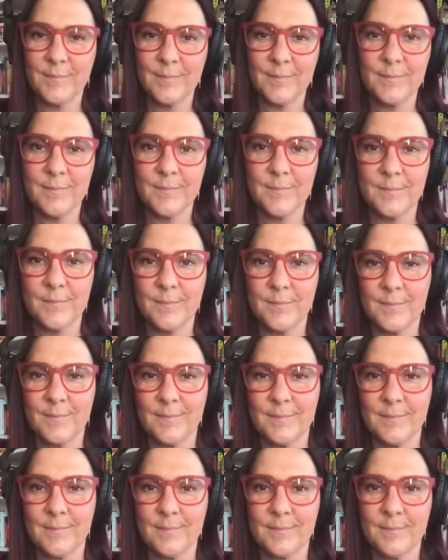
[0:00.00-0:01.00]

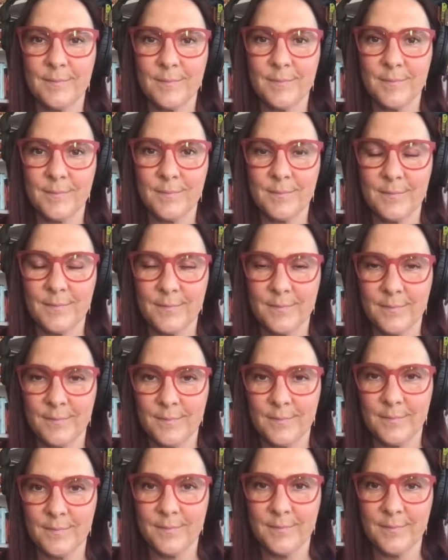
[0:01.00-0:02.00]

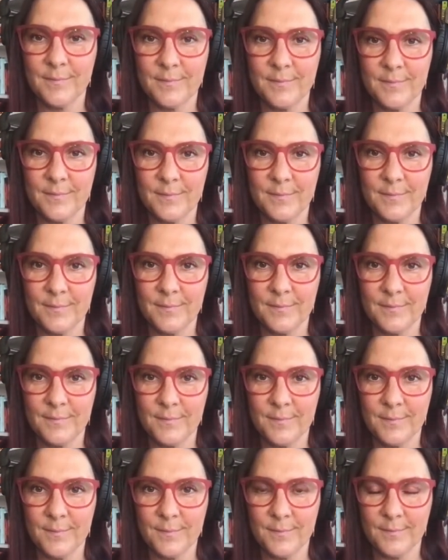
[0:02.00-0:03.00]

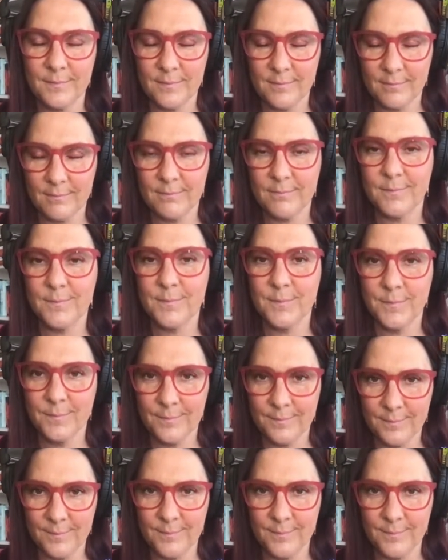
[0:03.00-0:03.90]
(silent)